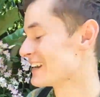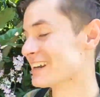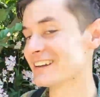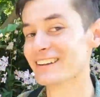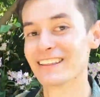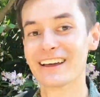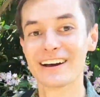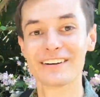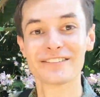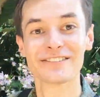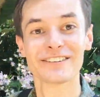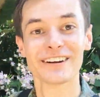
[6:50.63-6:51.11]

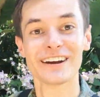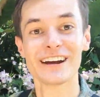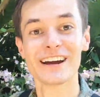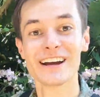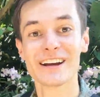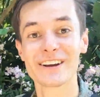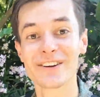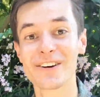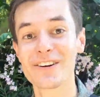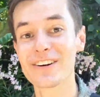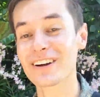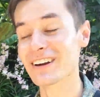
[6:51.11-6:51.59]
They've
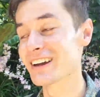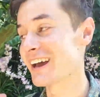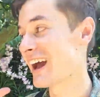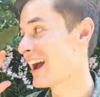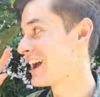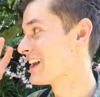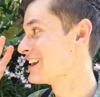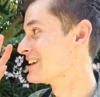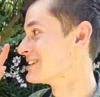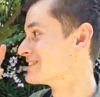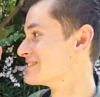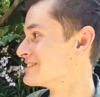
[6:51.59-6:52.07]
got it
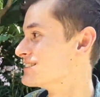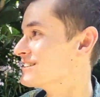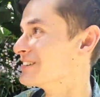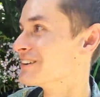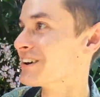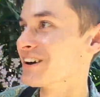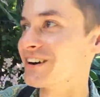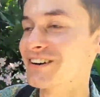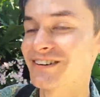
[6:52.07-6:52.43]
catered, you know,